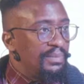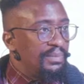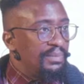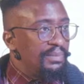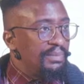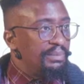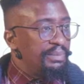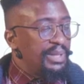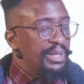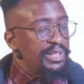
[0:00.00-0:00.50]

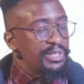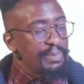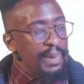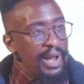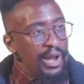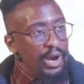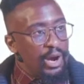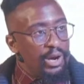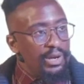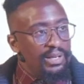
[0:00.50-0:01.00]
because my
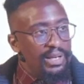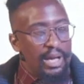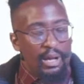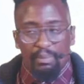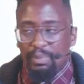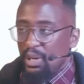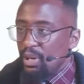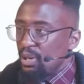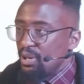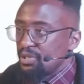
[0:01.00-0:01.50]
heart now
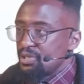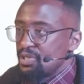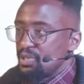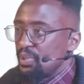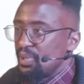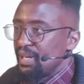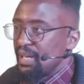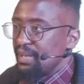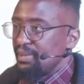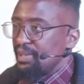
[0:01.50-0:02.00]
belongs to
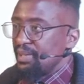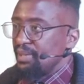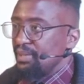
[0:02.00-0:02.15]
another.